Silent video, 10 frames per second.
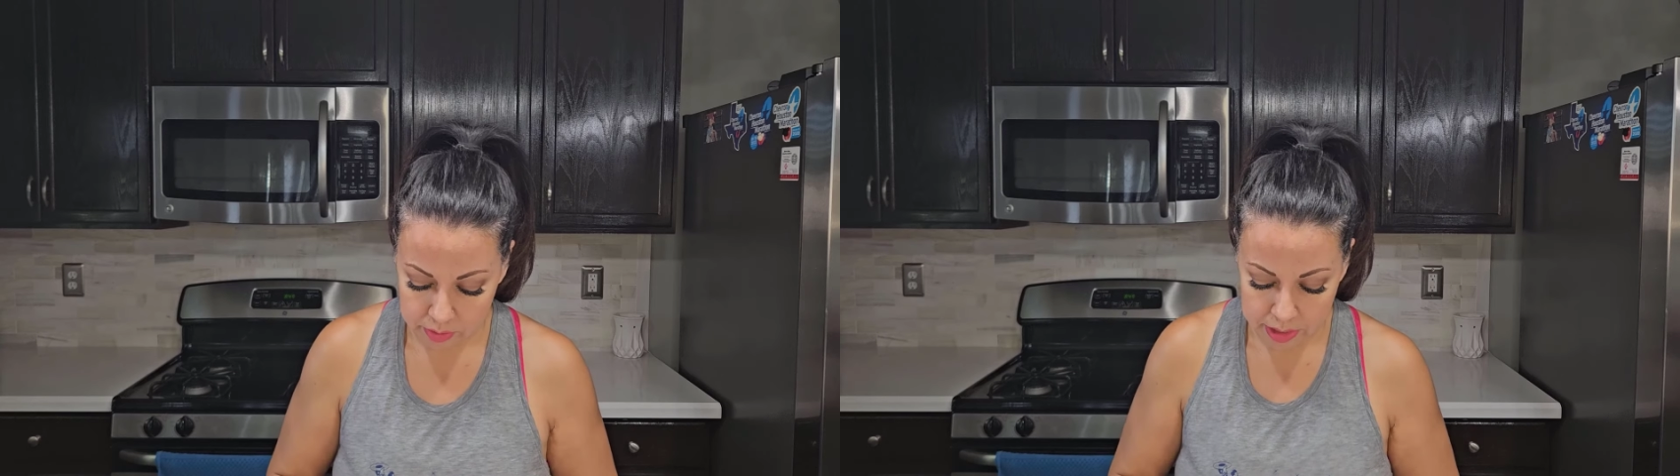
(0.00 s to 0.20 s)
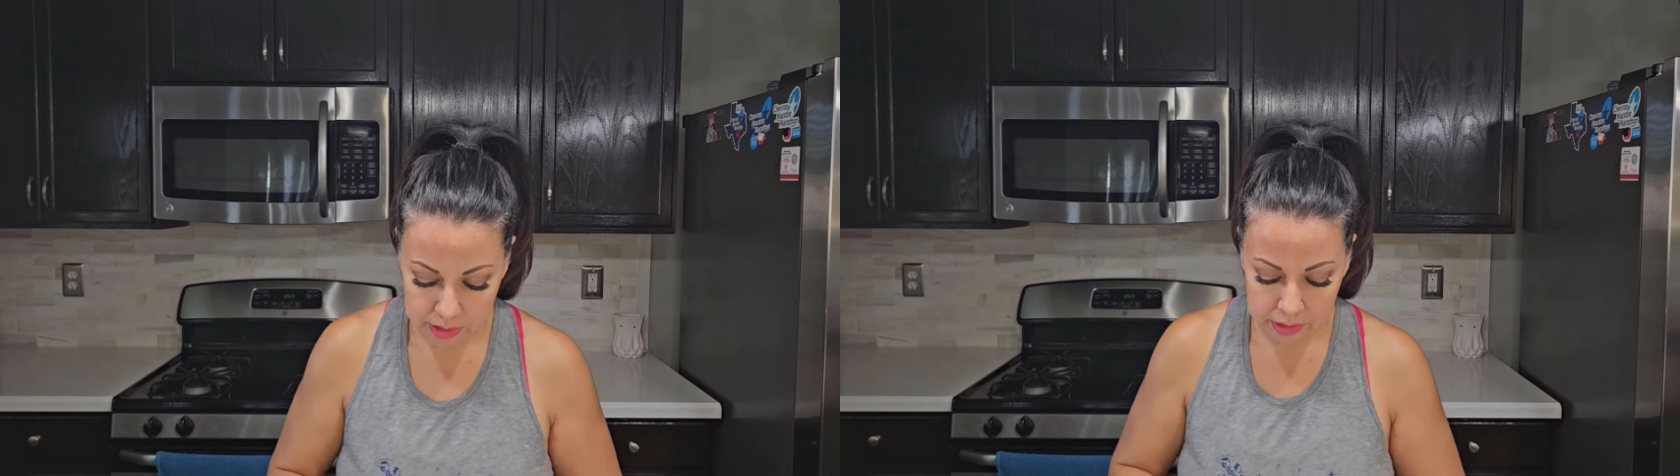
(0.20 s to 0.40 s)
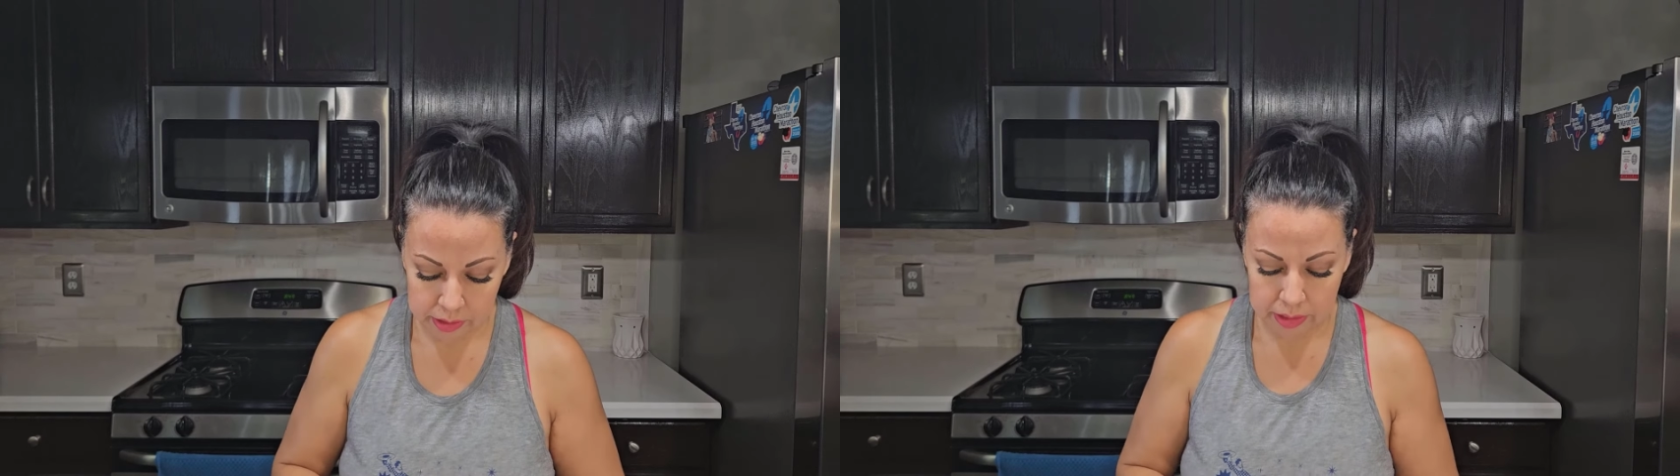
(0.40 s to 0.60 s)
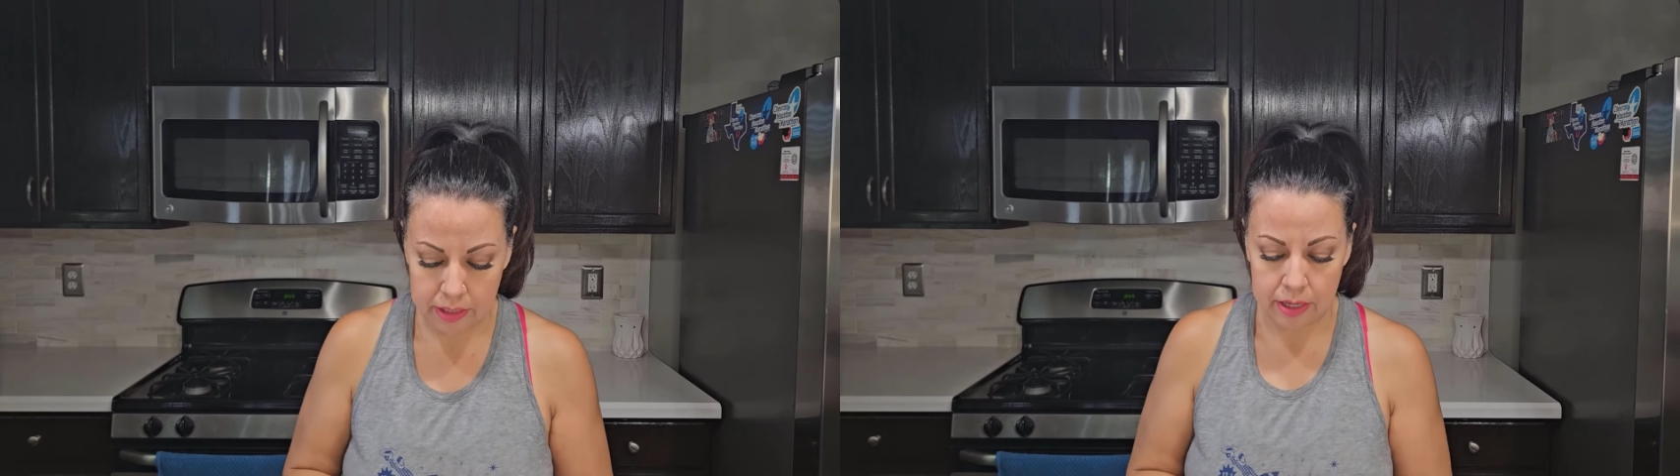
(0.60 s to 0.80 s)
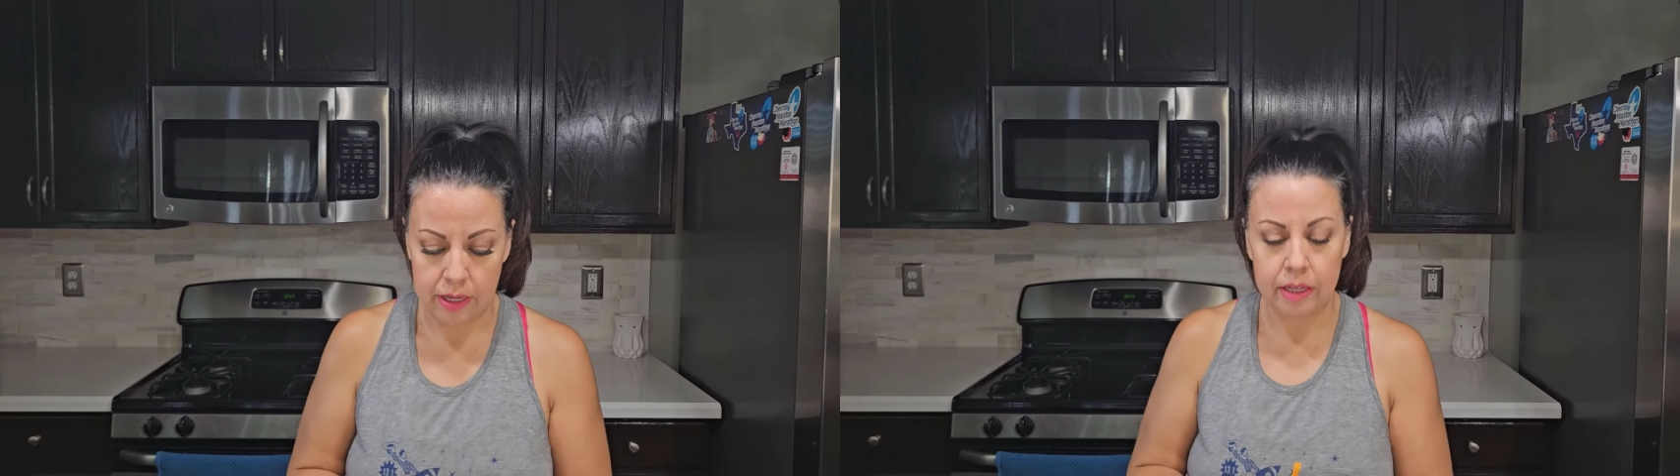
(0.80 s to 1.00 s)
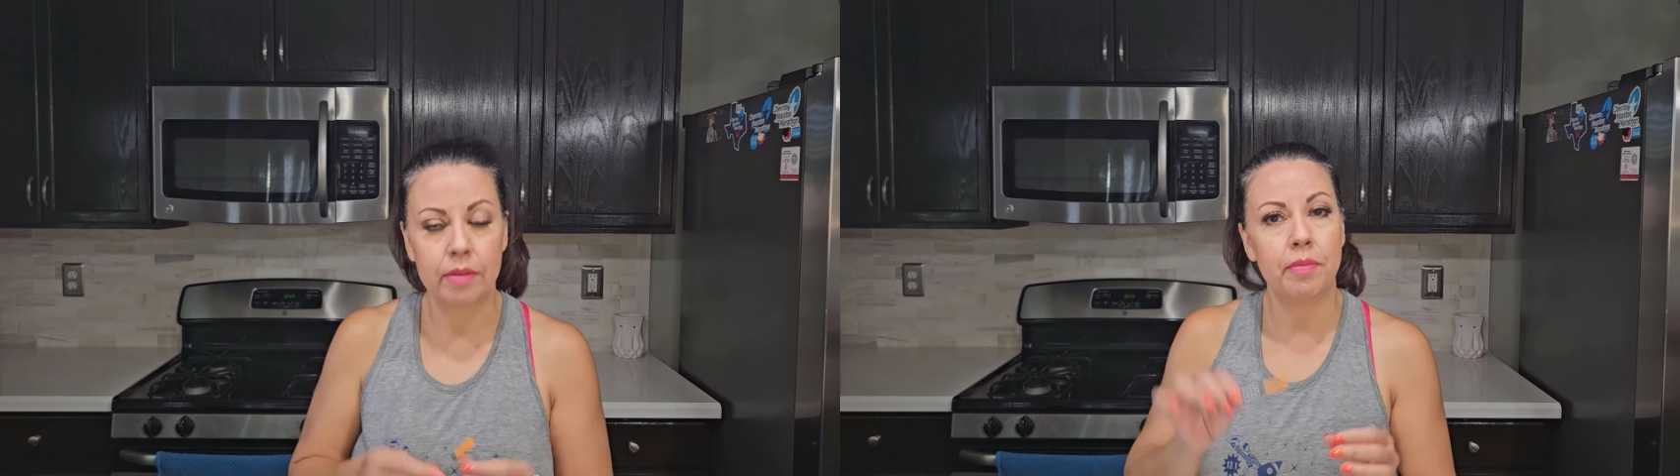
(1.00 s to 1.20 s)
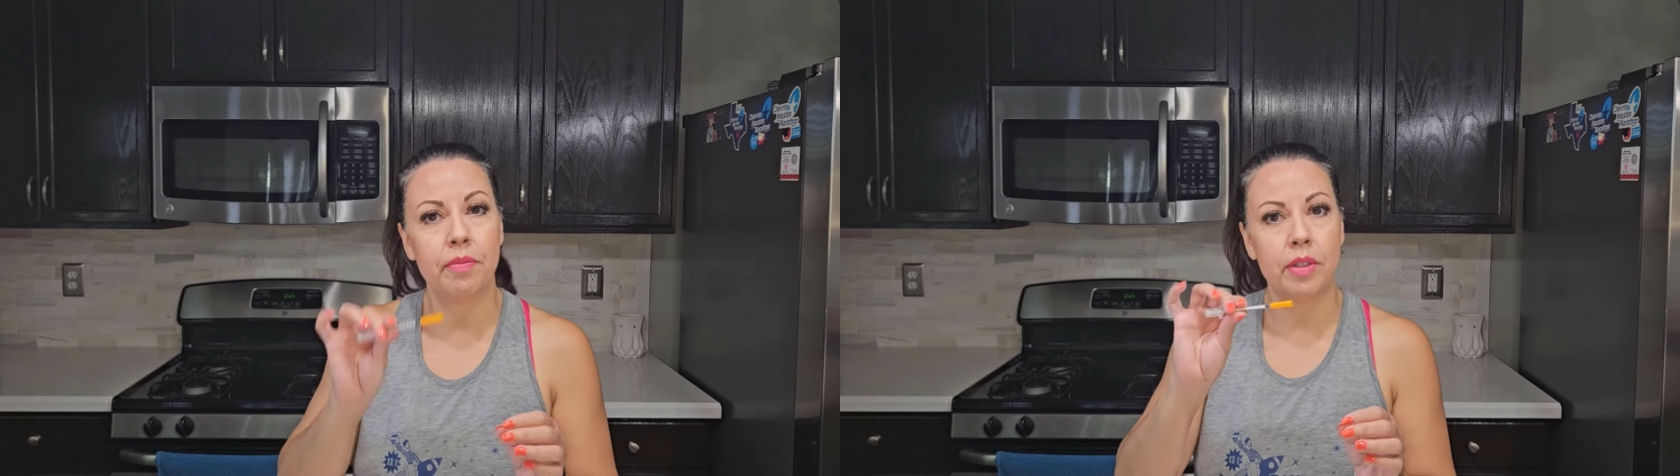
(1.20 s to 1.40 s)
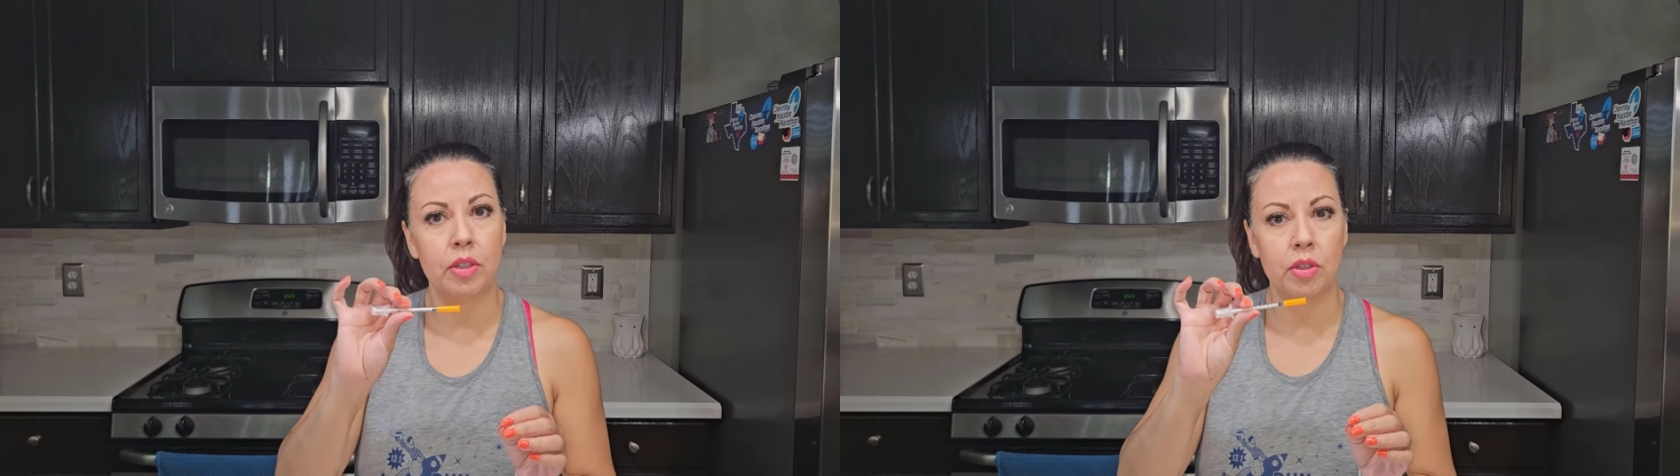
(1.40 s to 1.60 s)
go ahead and clean that.
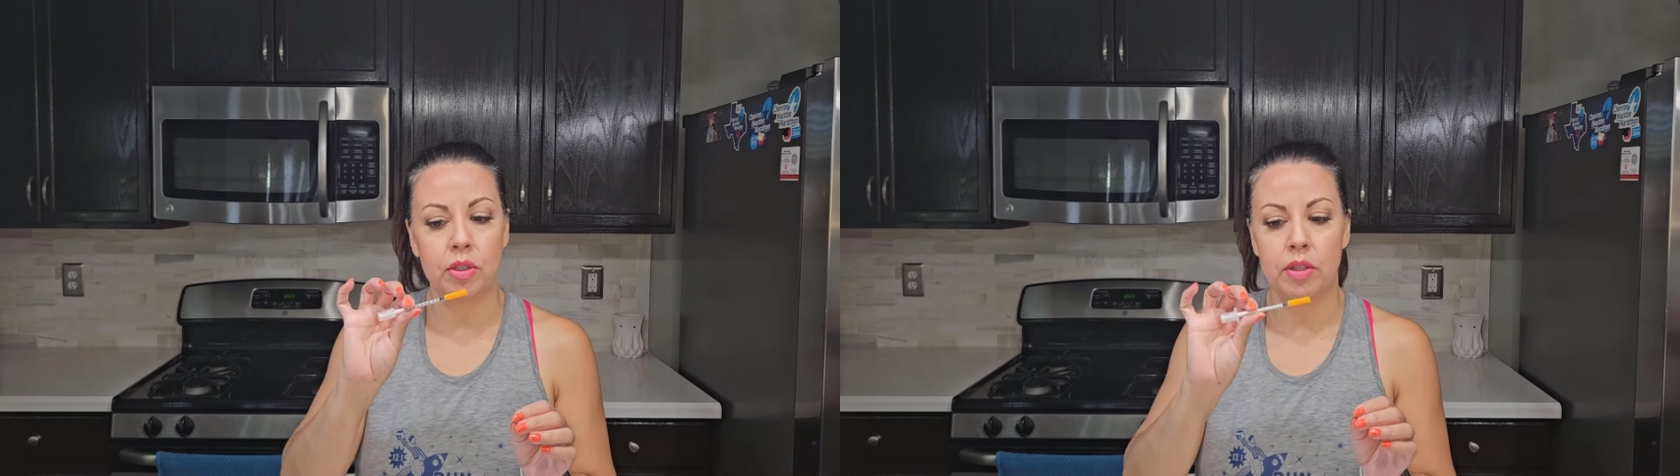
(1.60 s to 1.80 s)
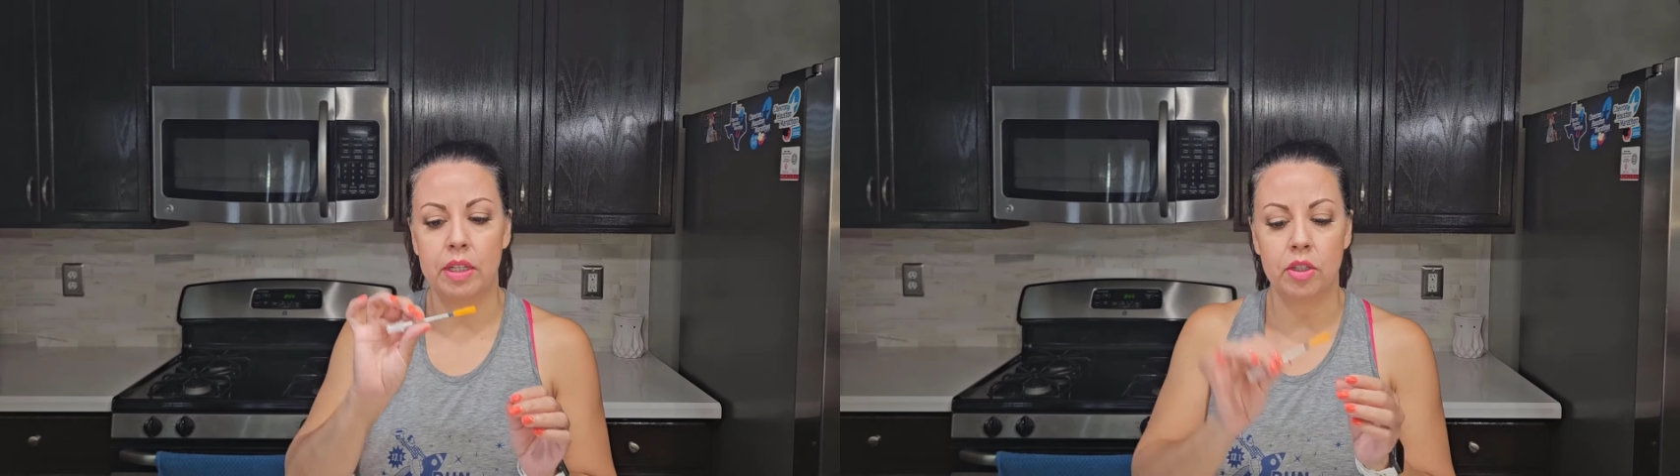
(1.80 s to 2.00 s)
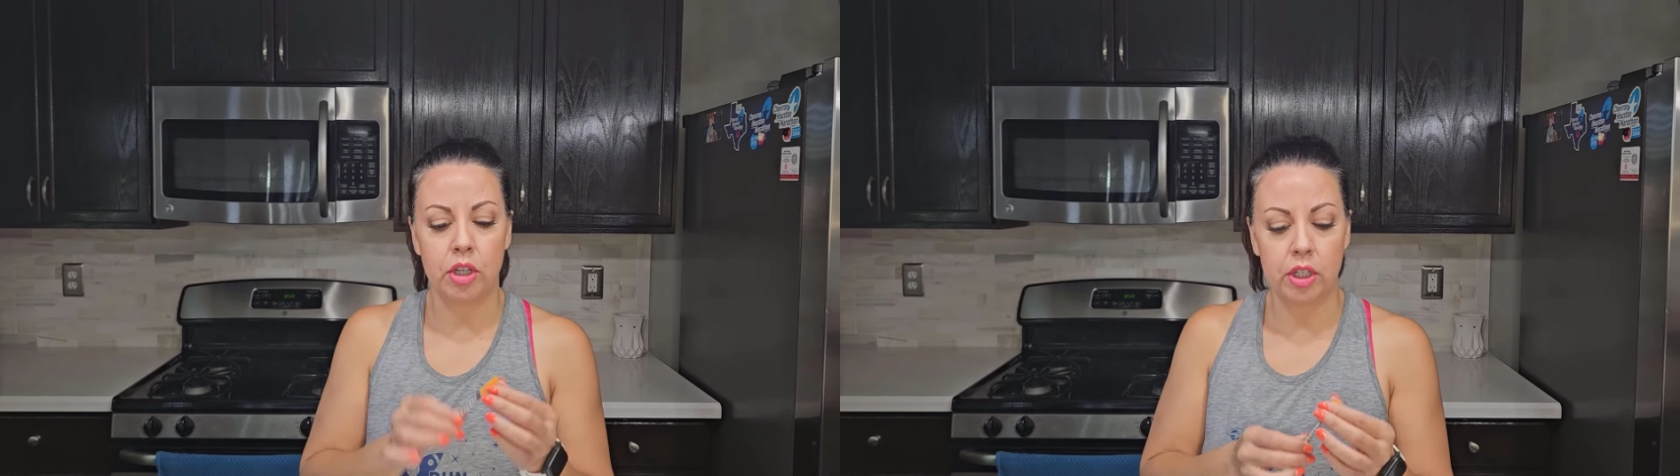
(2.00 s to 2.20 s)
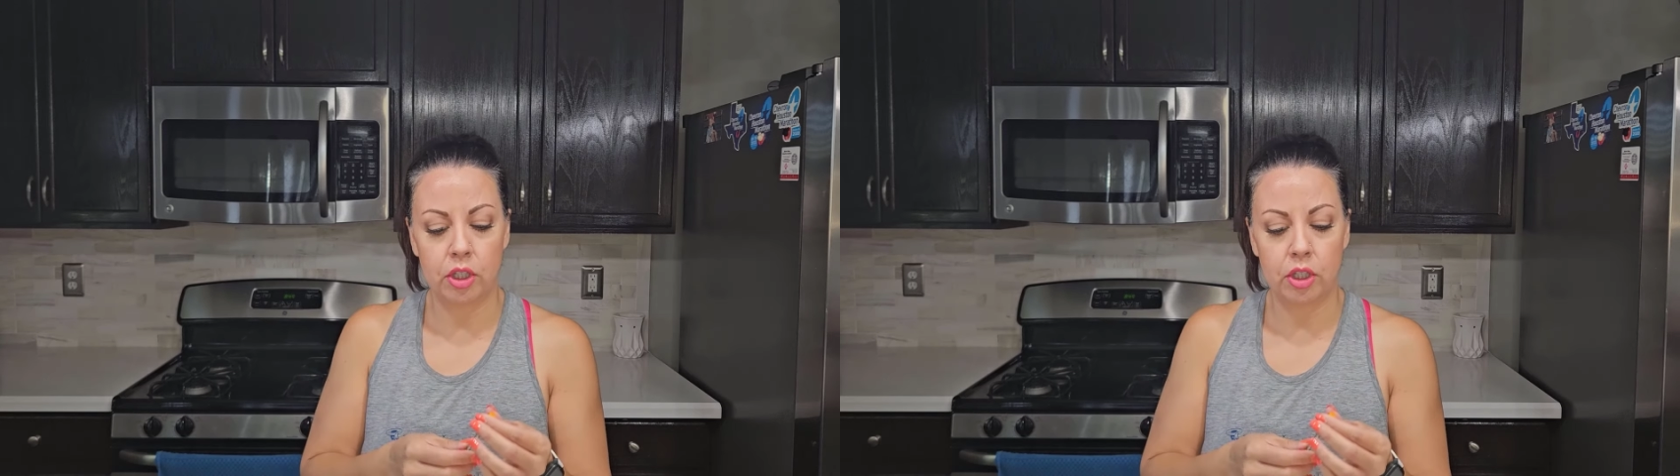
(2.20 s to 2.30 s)
These are the